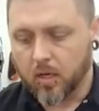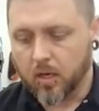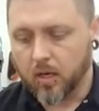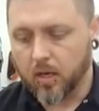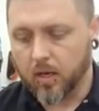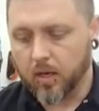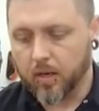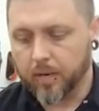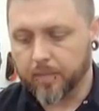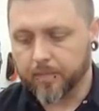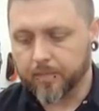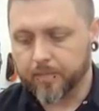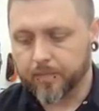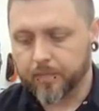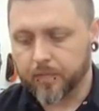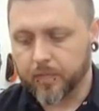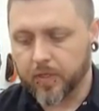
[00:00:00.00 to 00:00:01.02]
um,
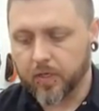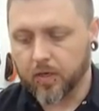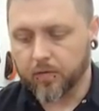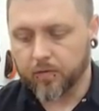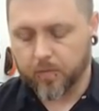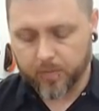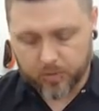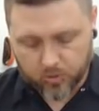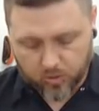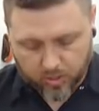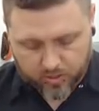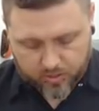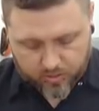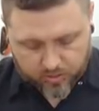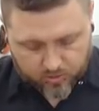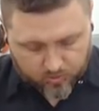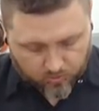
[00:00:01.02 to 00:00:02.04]
you know, from a
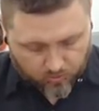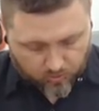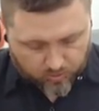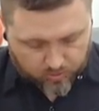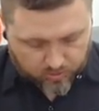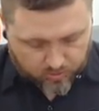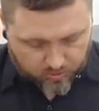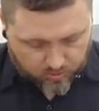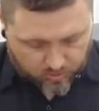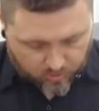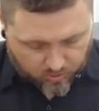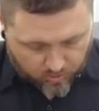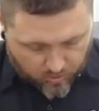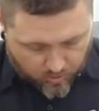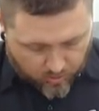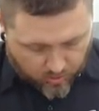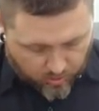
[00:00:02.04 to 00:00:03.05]
trusted source
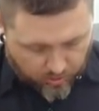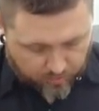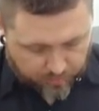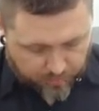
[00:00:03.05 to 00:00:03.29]
like